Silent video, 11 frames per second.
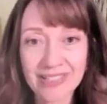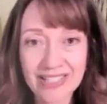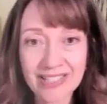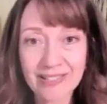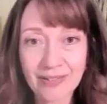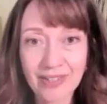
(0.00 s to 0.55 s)
What
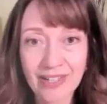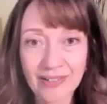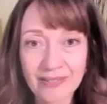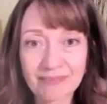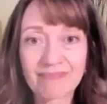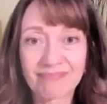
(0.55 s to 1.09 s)
needs to go
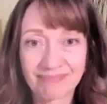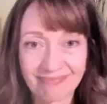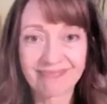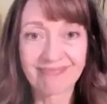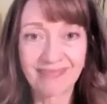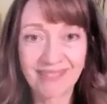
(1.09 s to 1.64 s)
there?
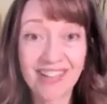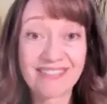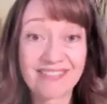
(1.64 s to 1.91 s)
Yeah.